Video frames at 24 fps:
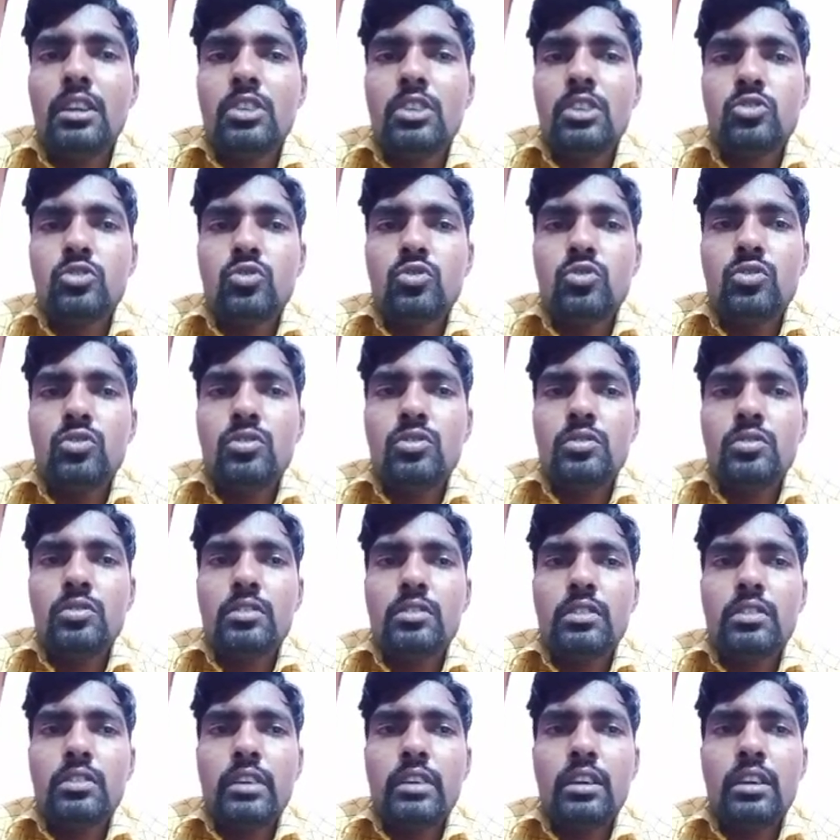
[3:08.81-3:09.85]
So
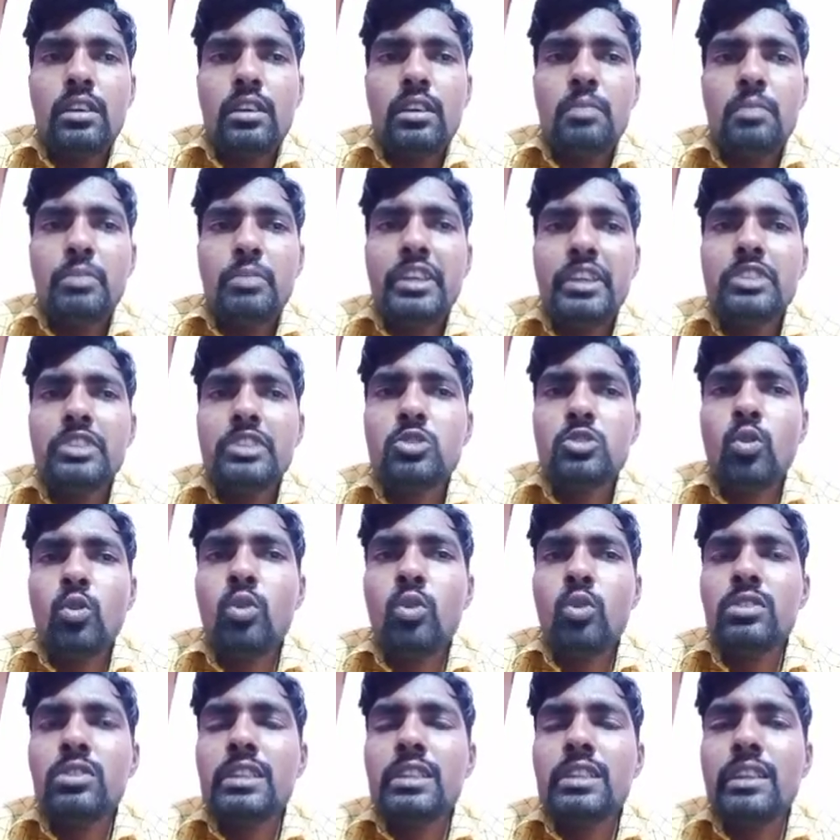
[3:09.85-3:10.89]
based
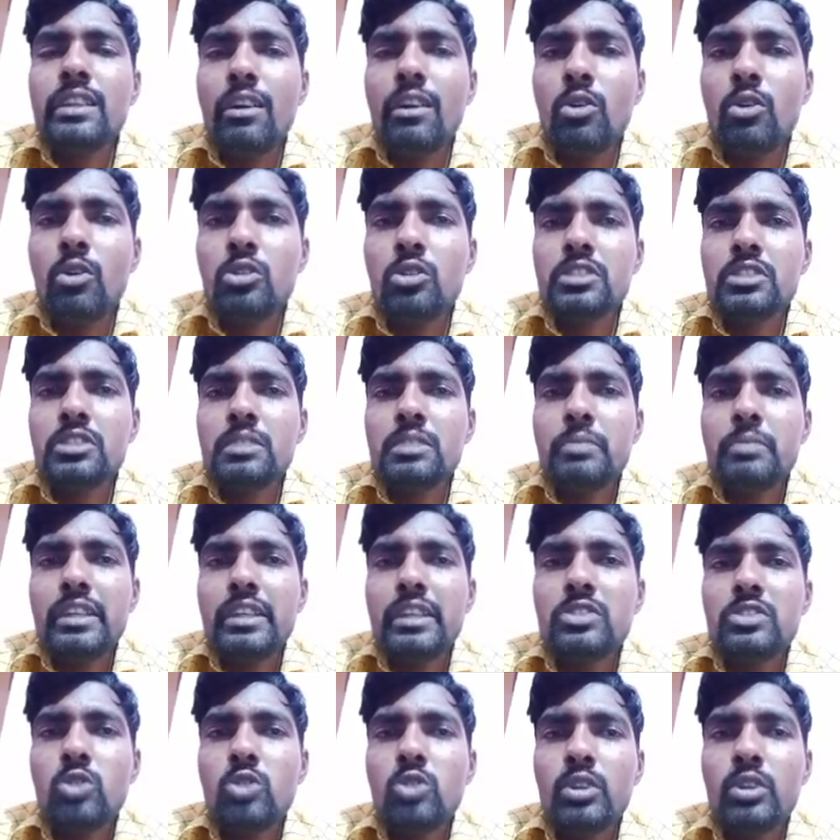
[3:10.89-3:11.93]
on the origin,
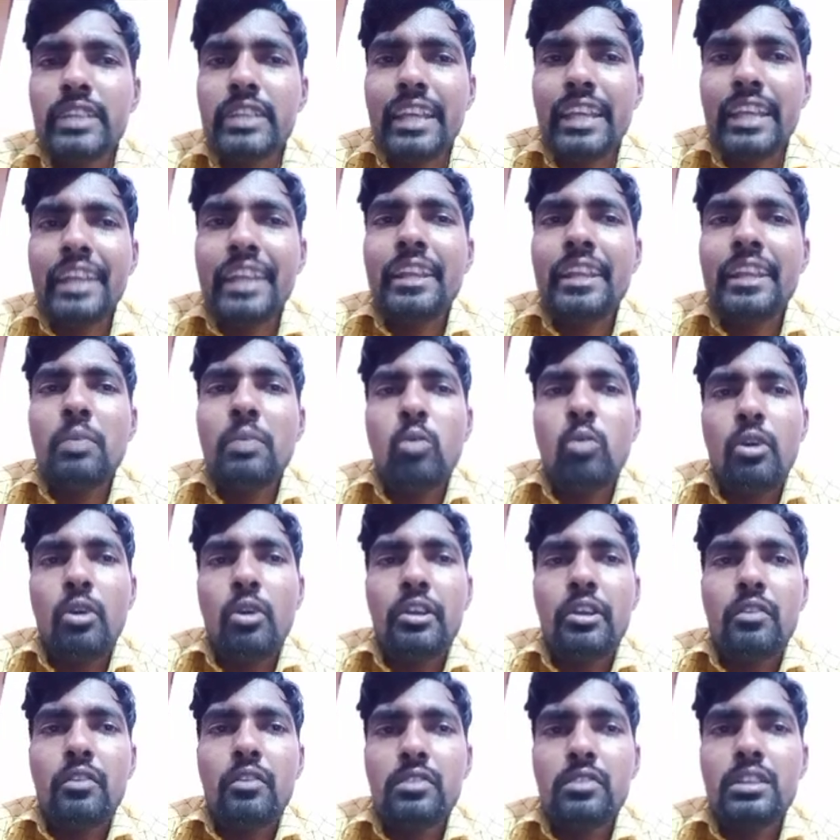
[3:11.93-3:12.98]
based on the area point
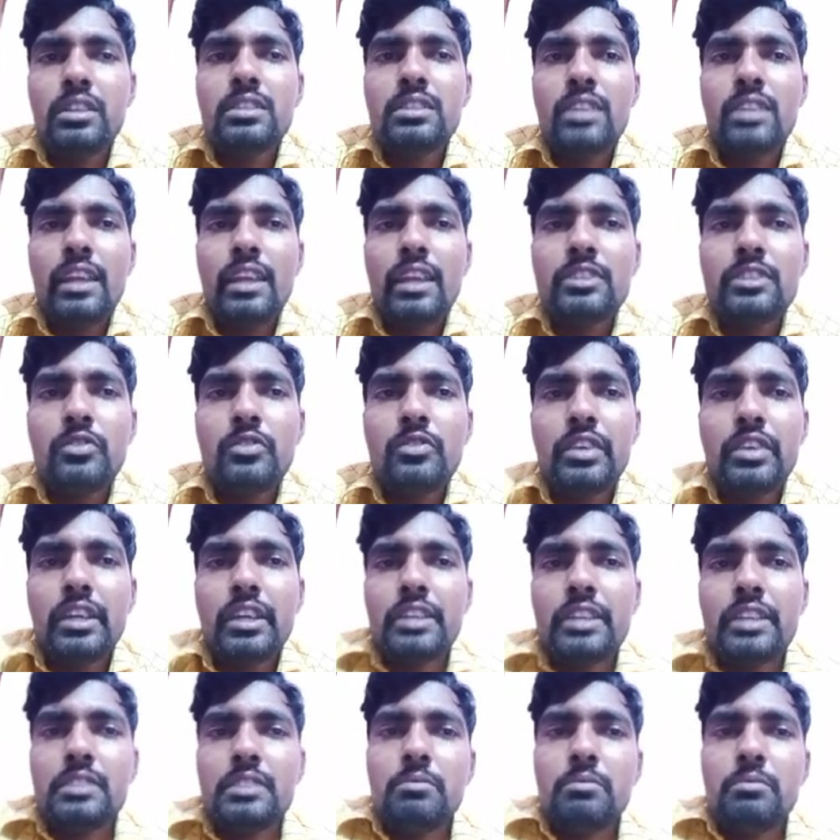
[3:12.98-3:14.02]
of this
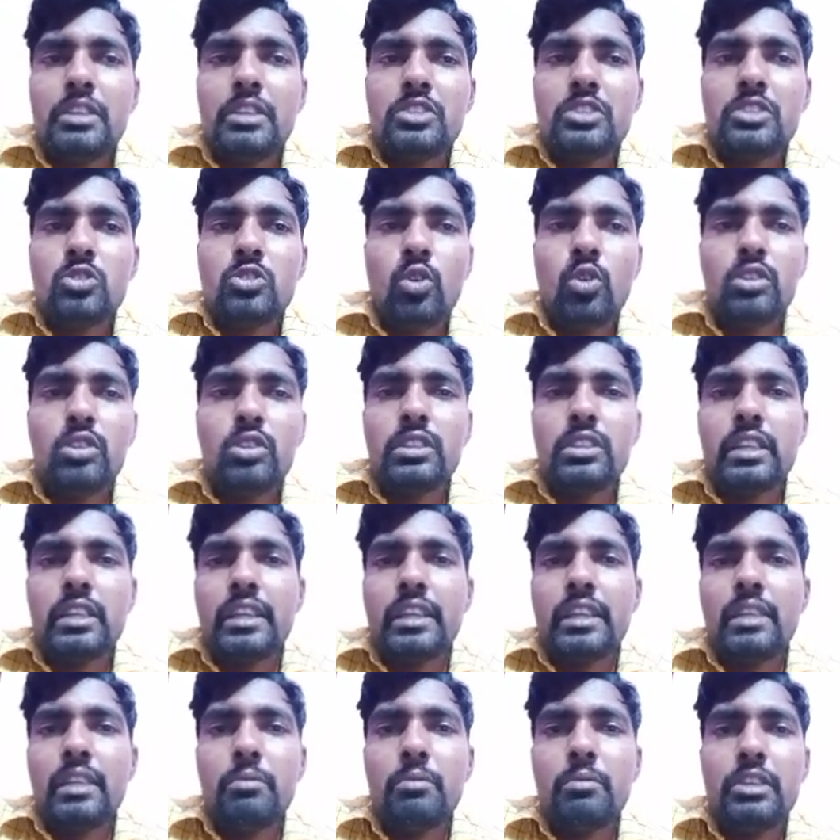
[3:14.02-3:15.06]
classification, based on the
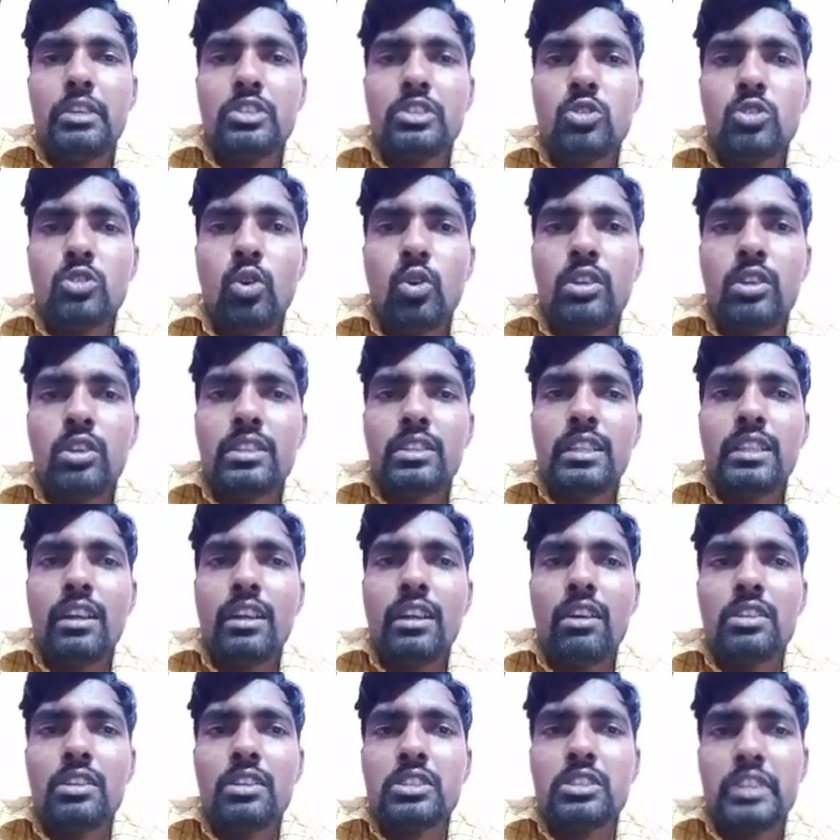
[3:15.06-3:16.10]
area, based on the
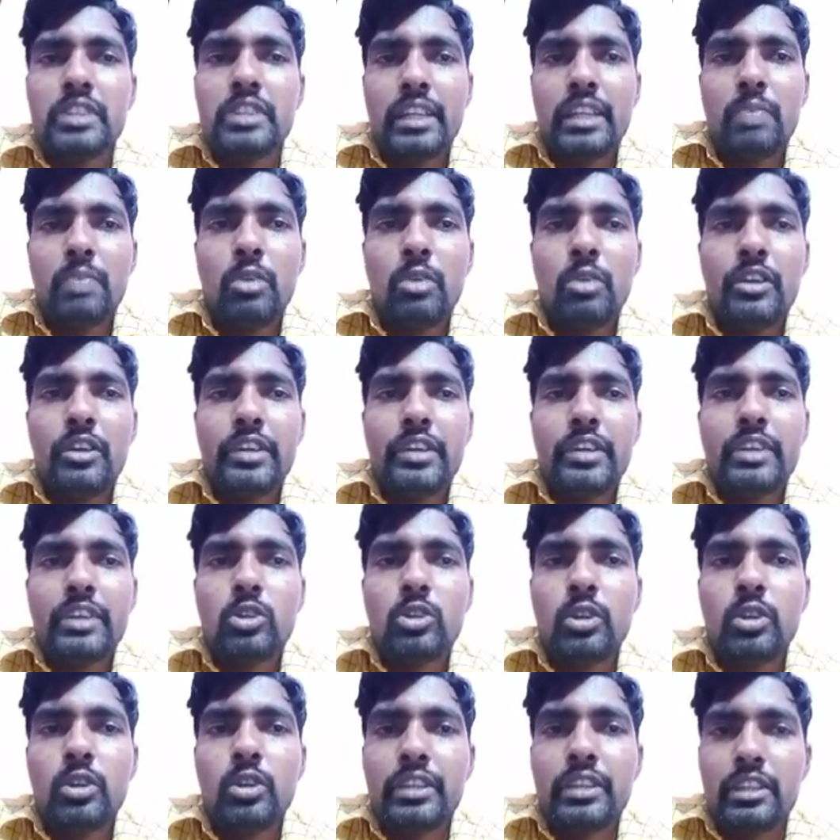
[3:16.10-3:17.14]
origin area point of
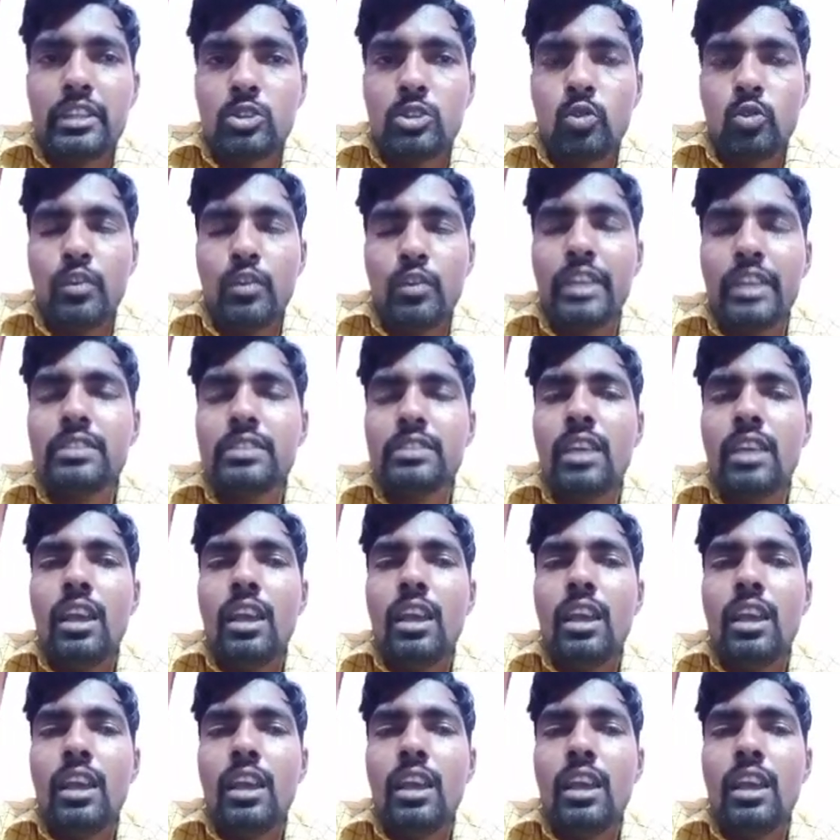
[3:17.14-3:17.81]
tectonic earthquakes,